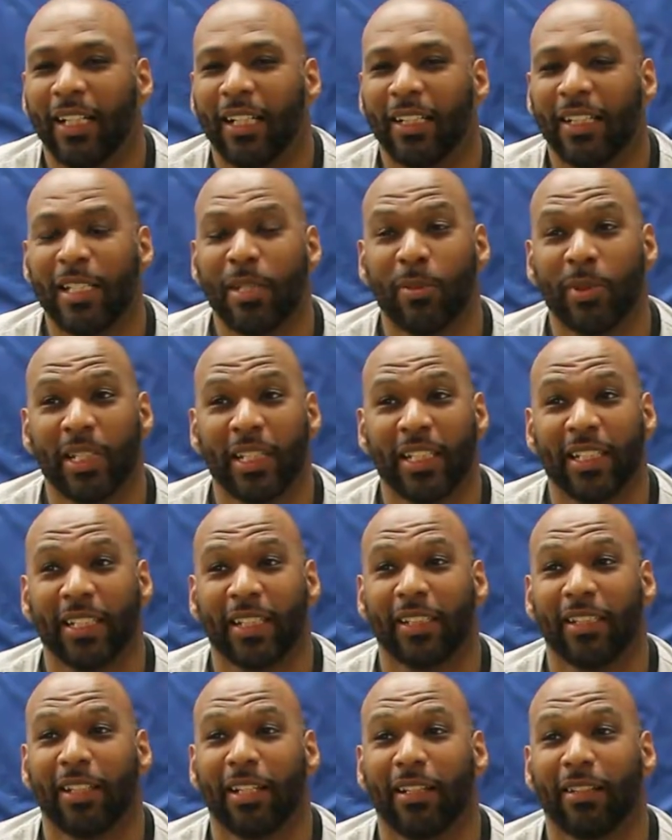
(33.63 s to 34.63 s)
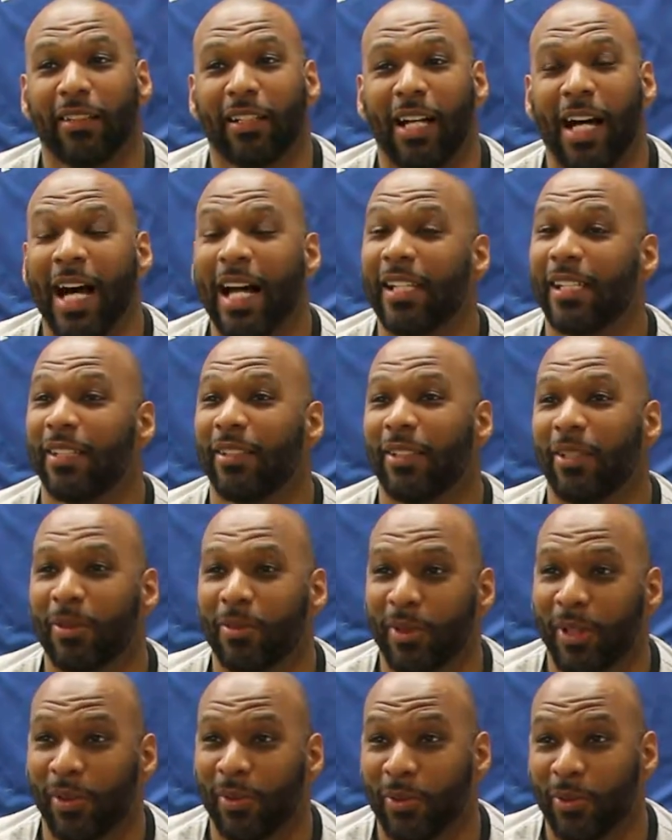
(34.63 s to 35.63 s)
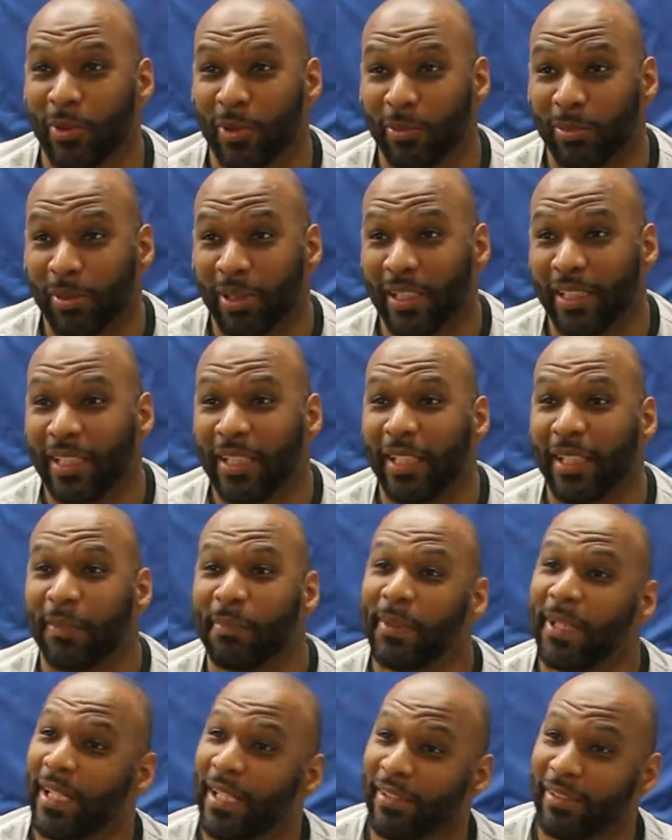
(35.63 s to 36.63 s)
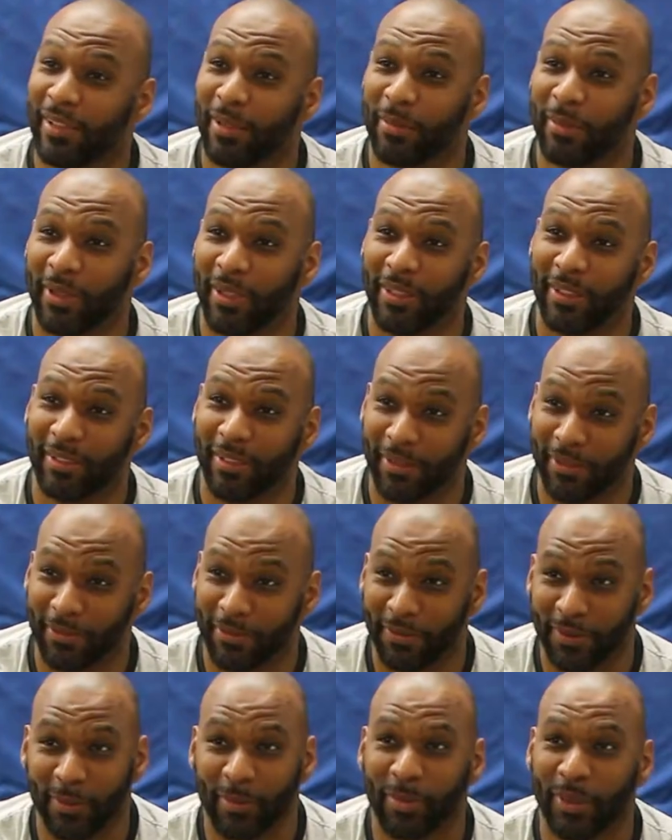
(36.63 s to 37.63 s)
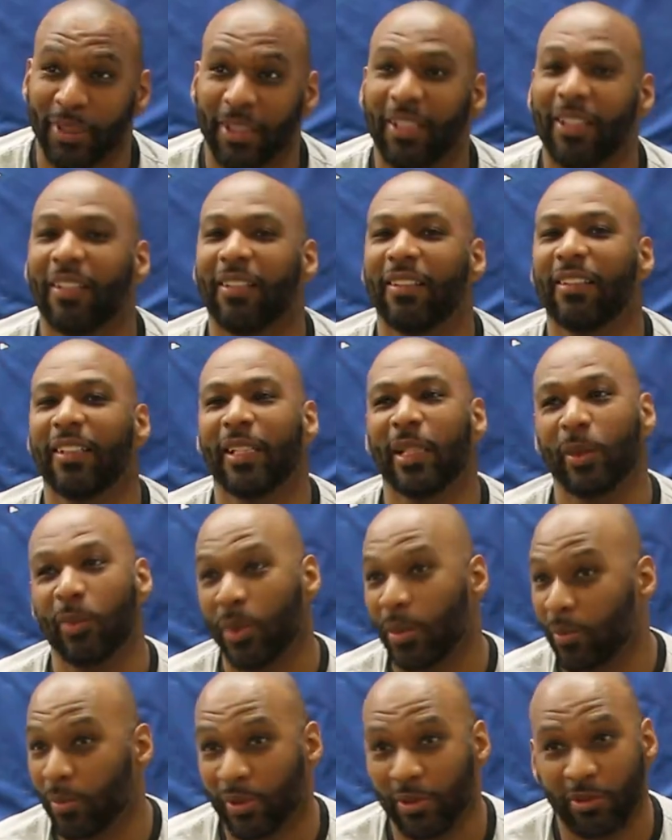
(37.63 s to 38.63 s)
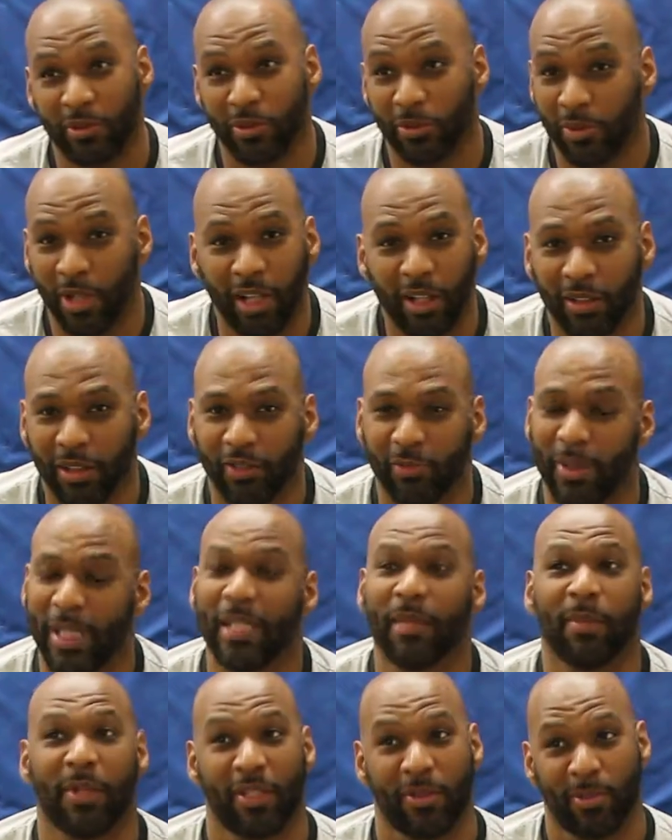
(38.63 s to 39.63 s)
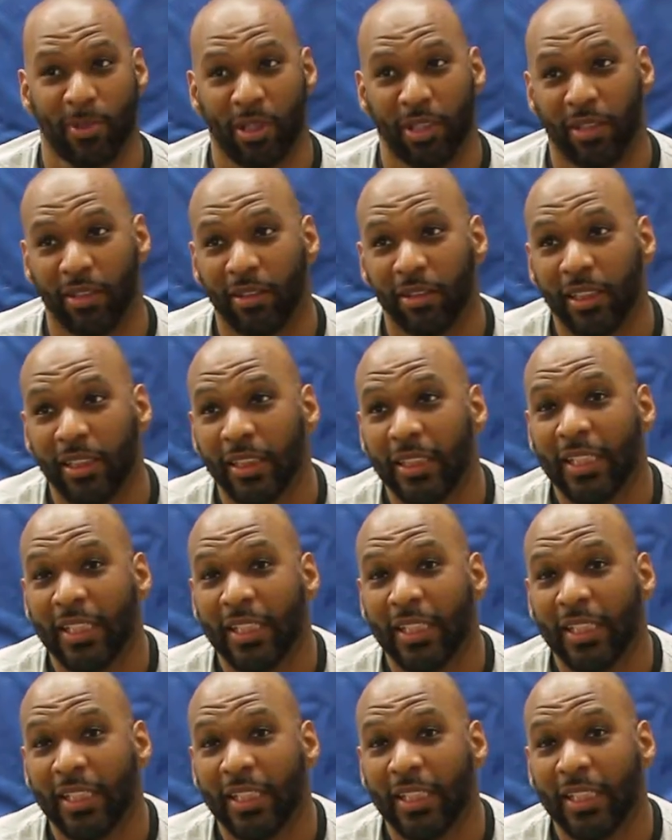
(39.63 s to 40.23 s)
In the beginning, I didn't know what he was going to play. He had a basketball and a football, and we would do all of them, and a baseball.